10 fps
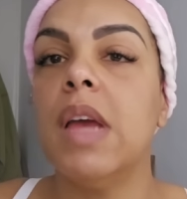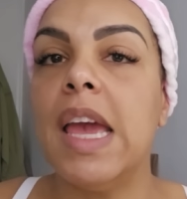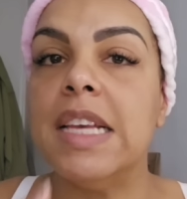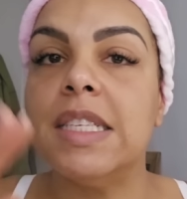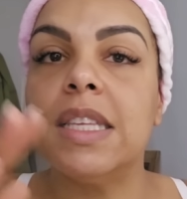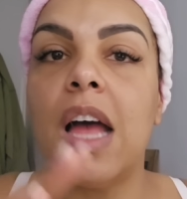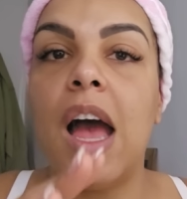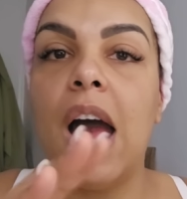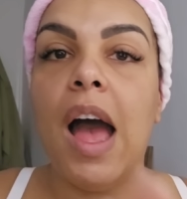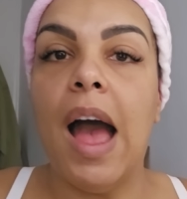is
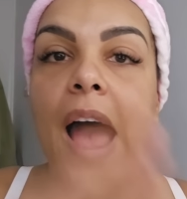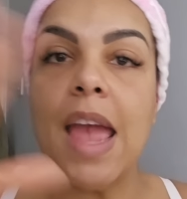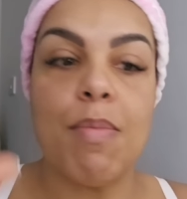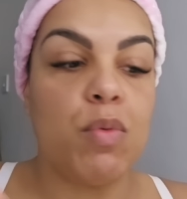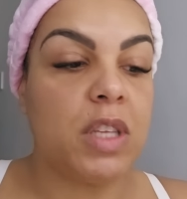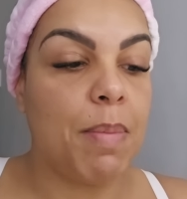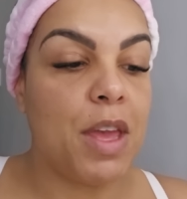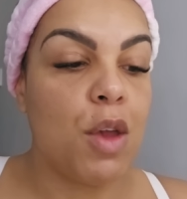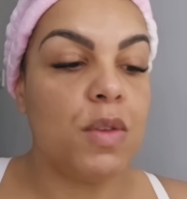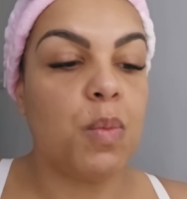able to be
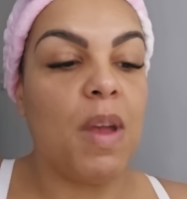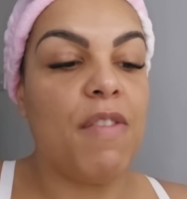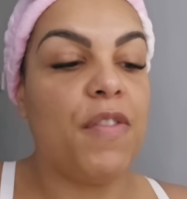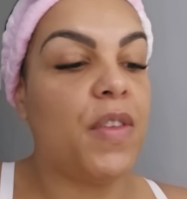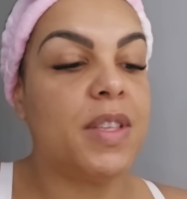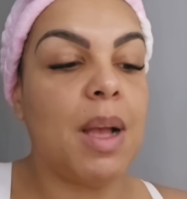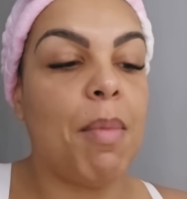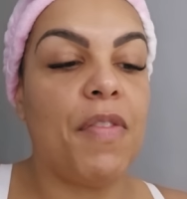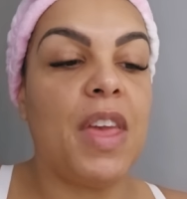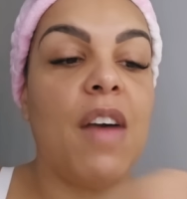used with some
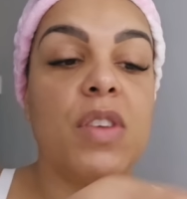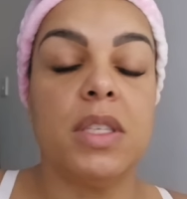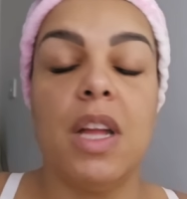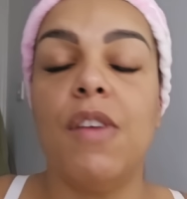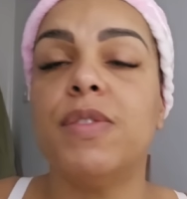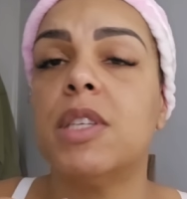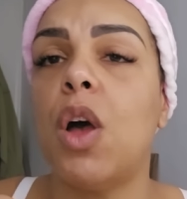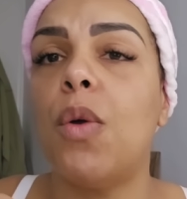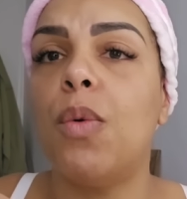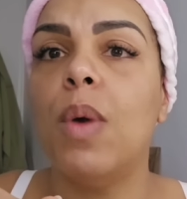of the other stuff.
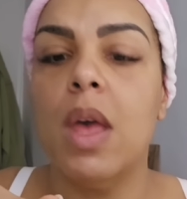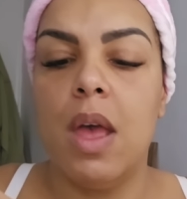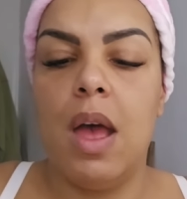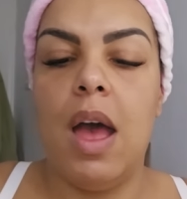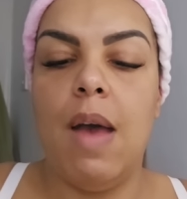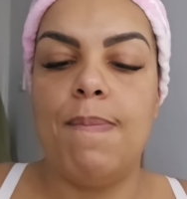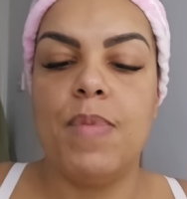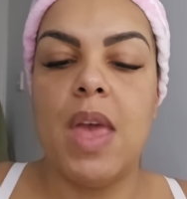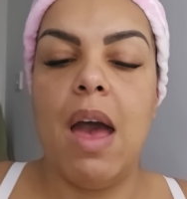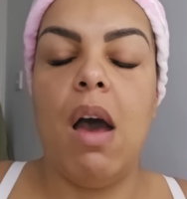So
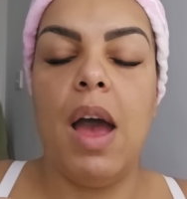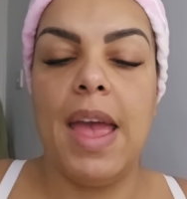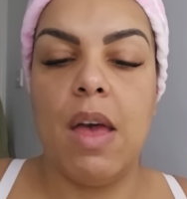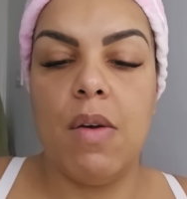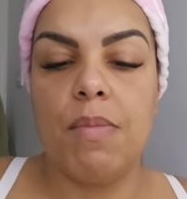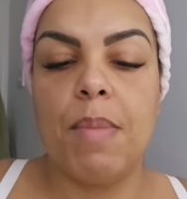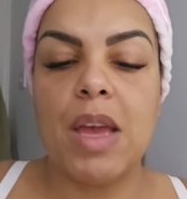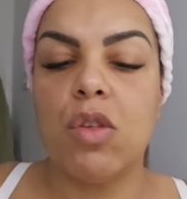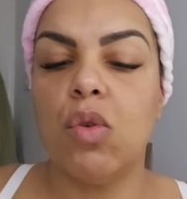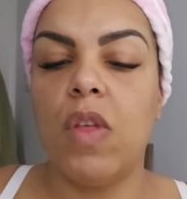yeah, I
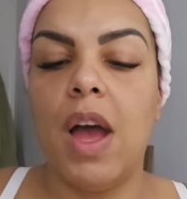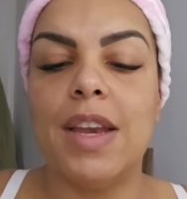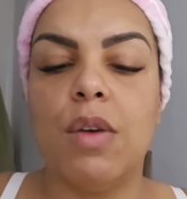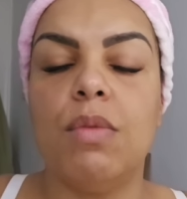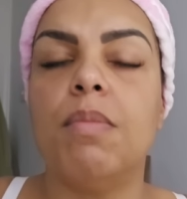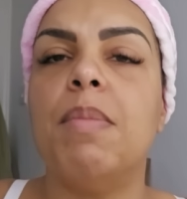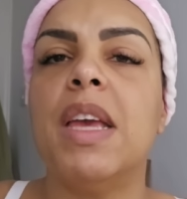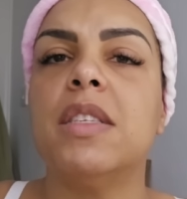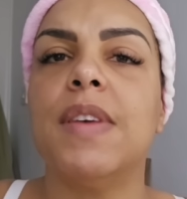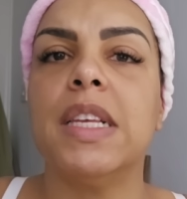make sure that I don't
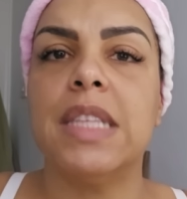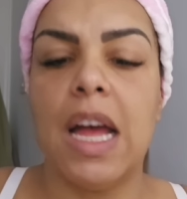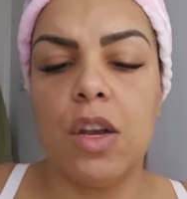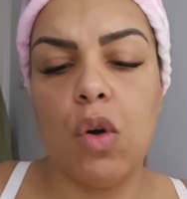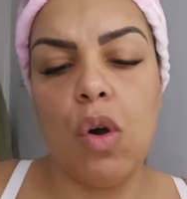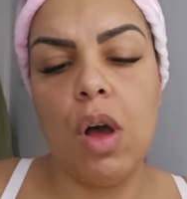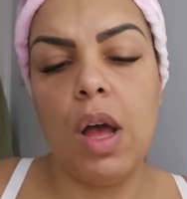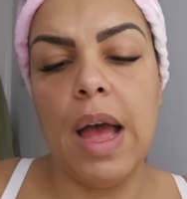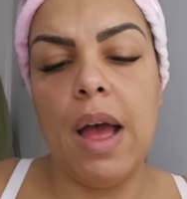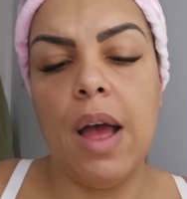mix things that are not
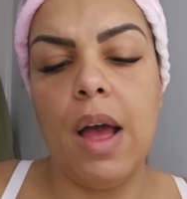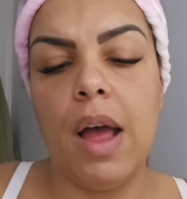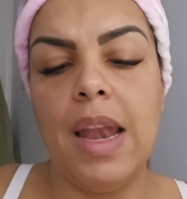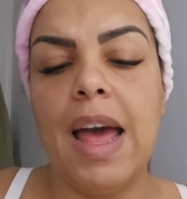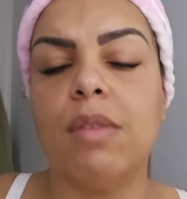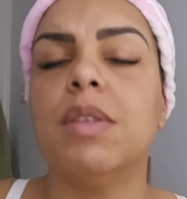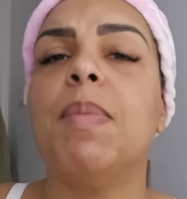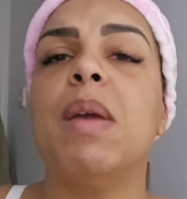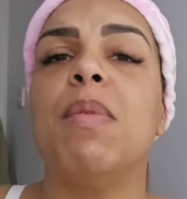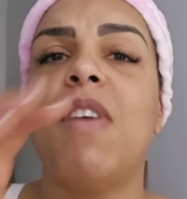allowed to
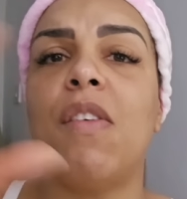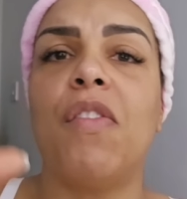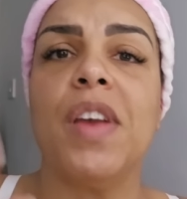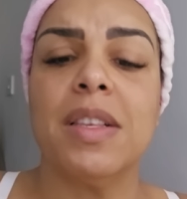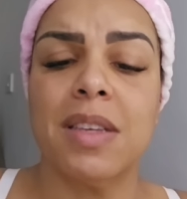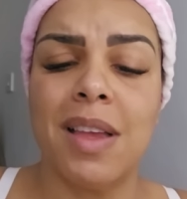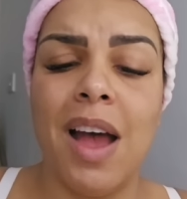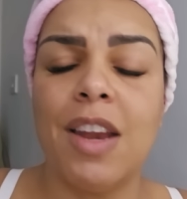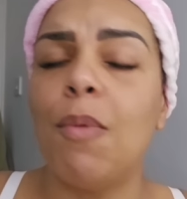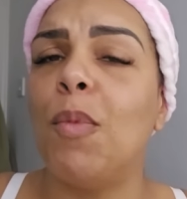be with other things, because
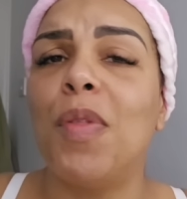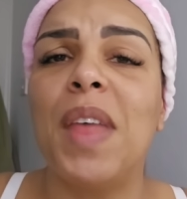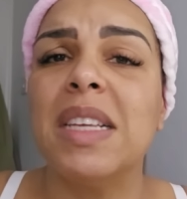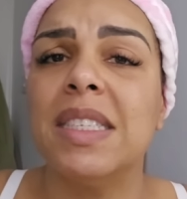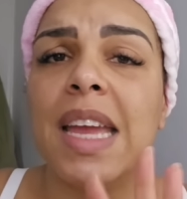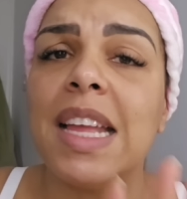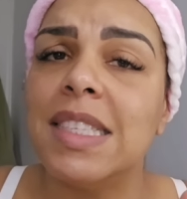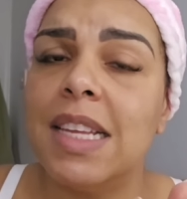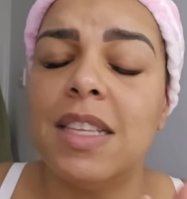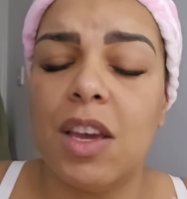I don't want that stinging
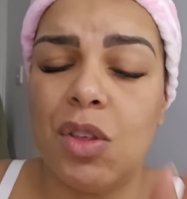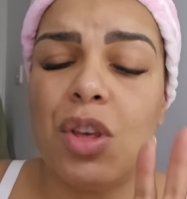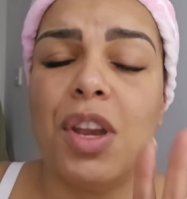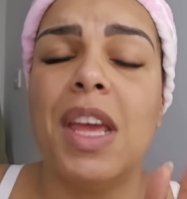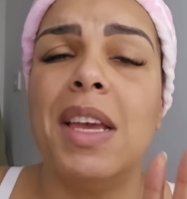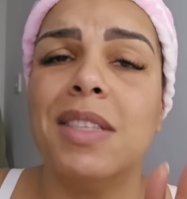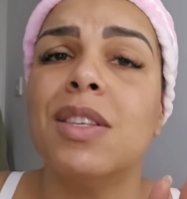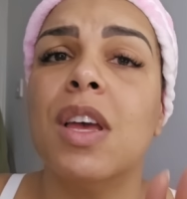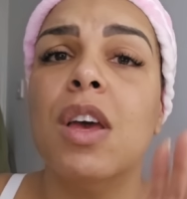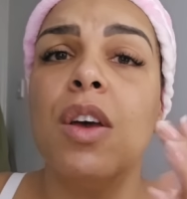sensation. It is
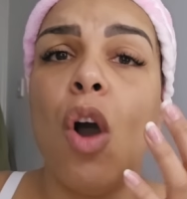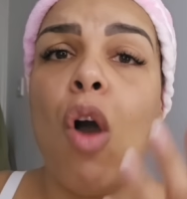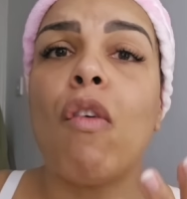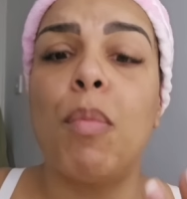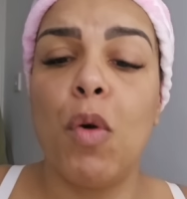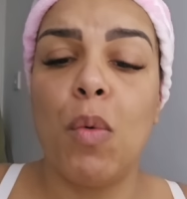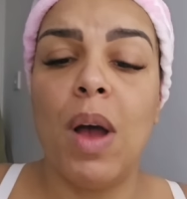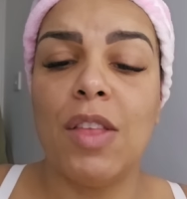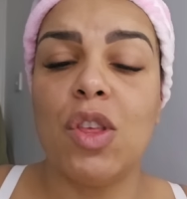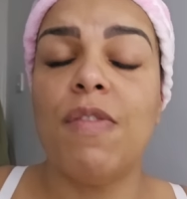horrible.
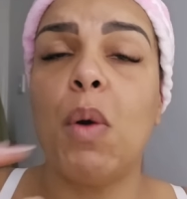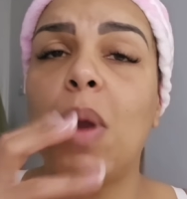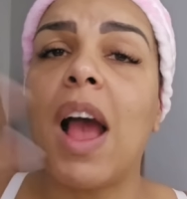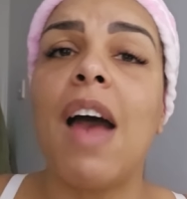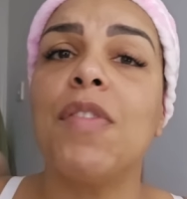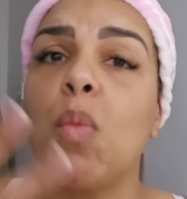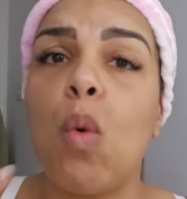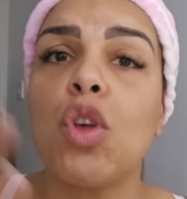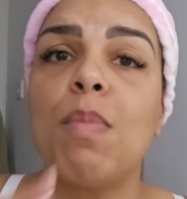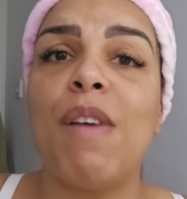I just felt like I have to
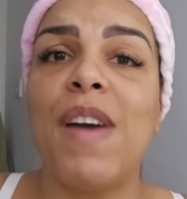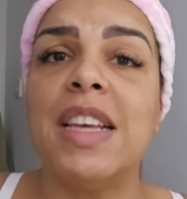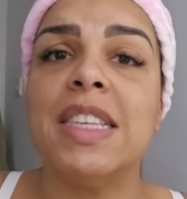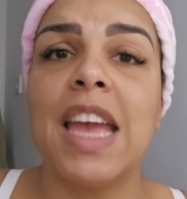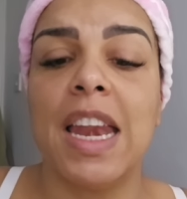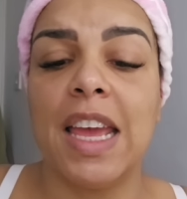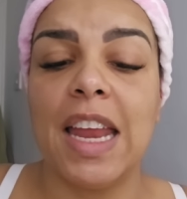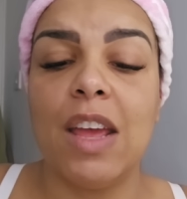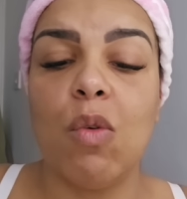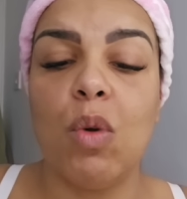wash my face again and
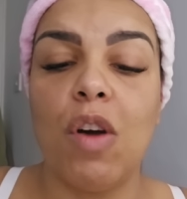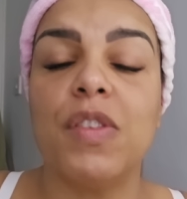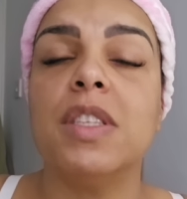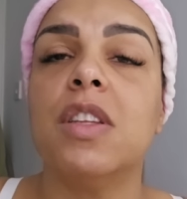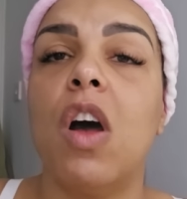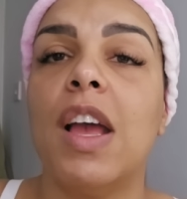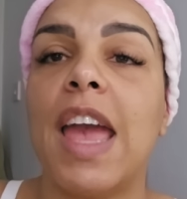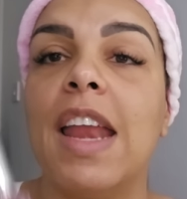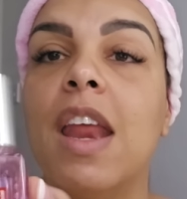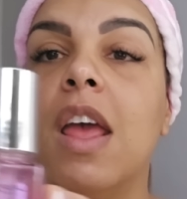get it all off and start
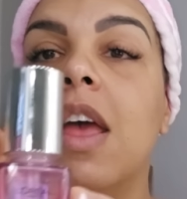again.